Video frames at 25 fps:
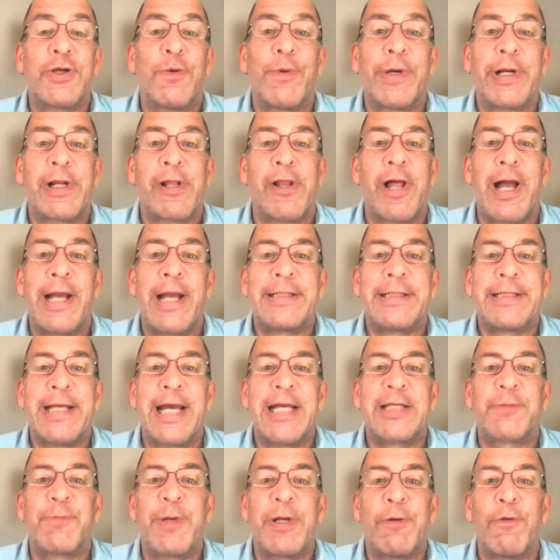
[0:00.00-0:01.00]
So when clients
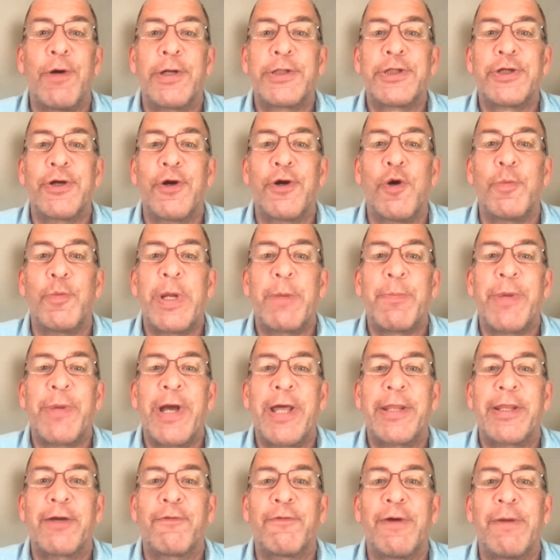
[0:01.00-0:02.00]
ask me, what's your
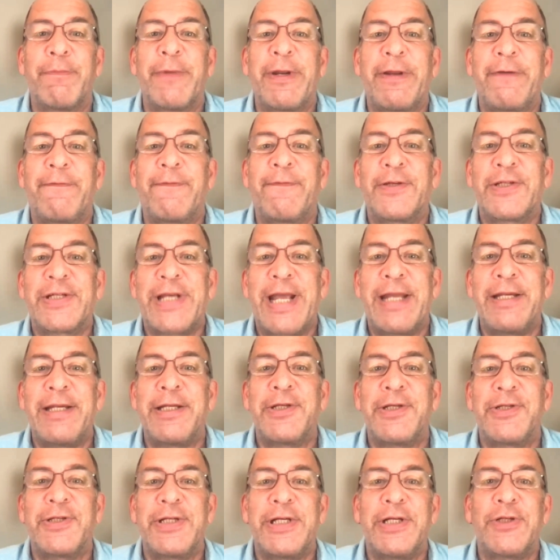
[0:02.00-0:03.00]
homeopathic remedy for
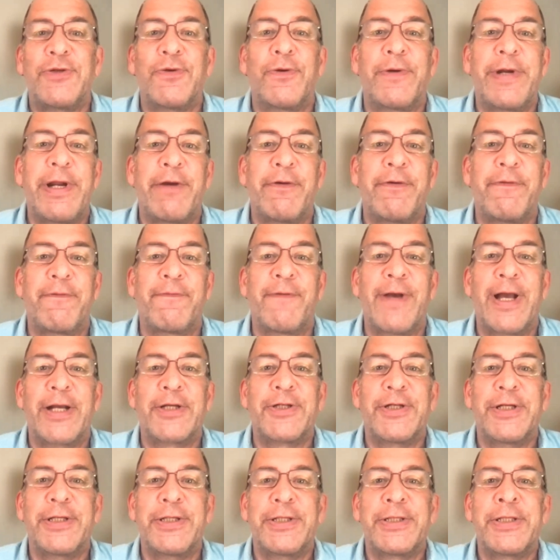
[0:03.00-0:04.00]
skin disease or ear
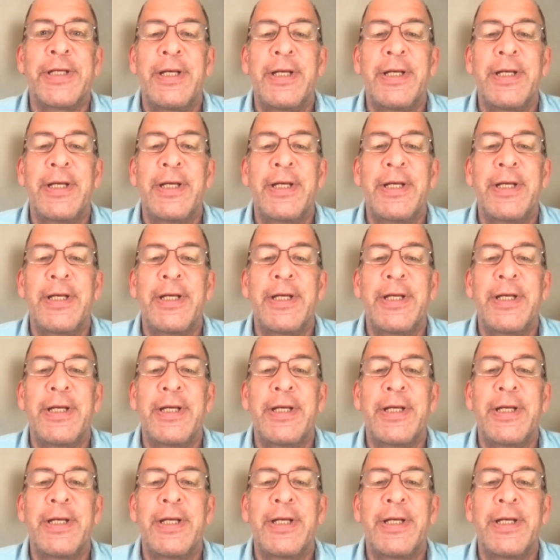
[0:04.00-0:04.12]
infections,